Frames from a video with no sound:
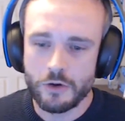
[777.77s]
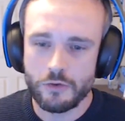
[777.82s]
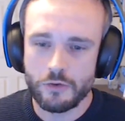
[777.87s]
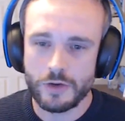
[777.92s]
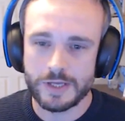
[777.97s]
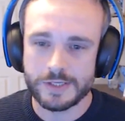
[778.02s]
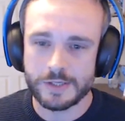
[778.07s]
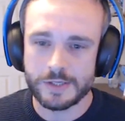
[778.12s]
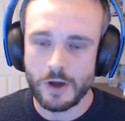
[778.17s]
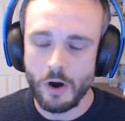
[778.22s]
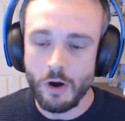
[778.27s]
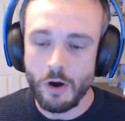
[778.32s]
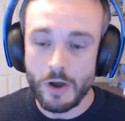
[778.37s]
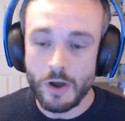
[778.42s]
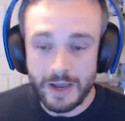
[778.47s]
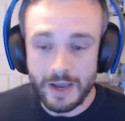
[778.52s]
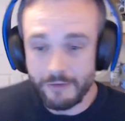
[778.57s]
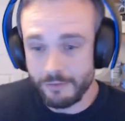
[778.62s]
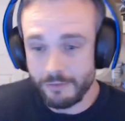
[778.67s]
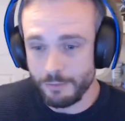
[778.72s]
Chris,
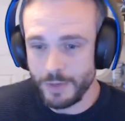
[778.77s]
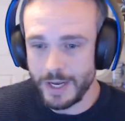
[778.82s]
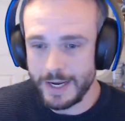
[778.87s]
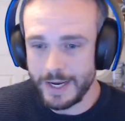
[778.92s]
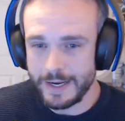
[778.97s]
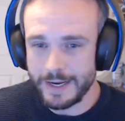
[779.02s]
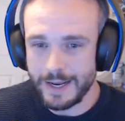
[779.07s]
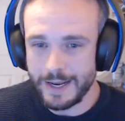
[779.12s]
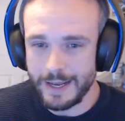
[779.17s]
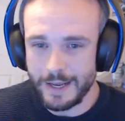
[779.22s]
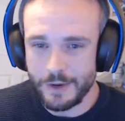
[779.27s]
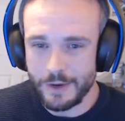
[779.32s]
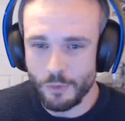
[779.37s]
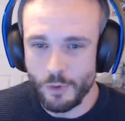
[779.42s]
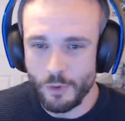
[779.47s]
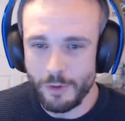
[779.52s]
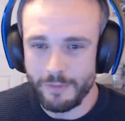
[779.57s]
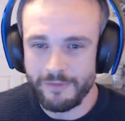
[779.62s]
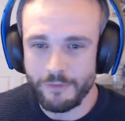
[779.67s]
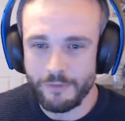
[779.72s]
I haven't played LA
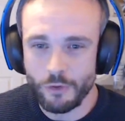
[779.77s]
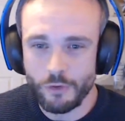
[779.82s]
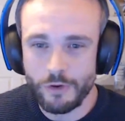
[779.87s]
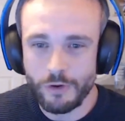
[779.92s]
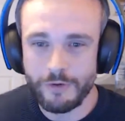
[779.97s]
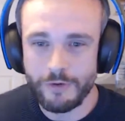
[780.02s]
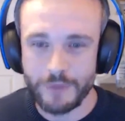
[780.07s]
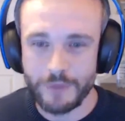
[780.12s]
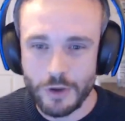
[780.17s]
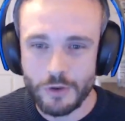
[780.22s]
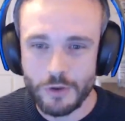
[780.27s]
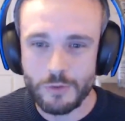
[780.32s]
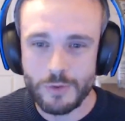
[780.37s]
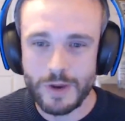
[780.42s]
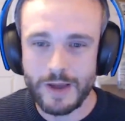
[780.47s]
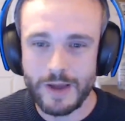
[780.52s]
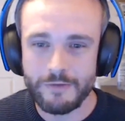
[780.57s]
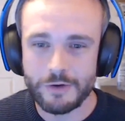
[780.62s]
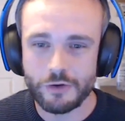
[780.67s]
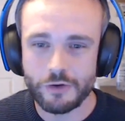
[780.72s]
Noire before. Have
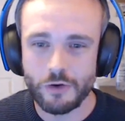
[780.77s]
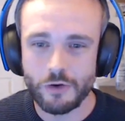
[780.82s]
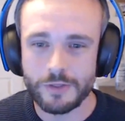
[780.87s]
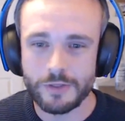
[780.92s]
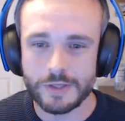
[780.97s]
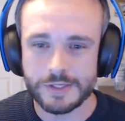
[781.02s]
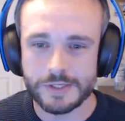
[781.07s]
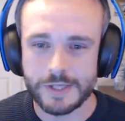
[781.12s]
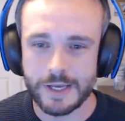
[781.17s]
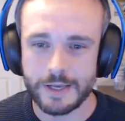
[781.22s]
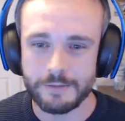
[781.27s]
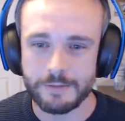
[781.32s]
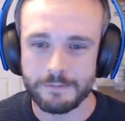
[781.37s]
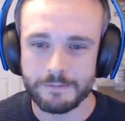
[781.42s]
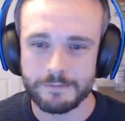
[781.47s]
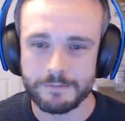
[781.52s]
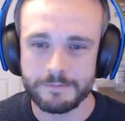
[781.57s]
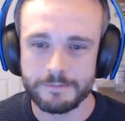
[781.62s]
you ever tried this game?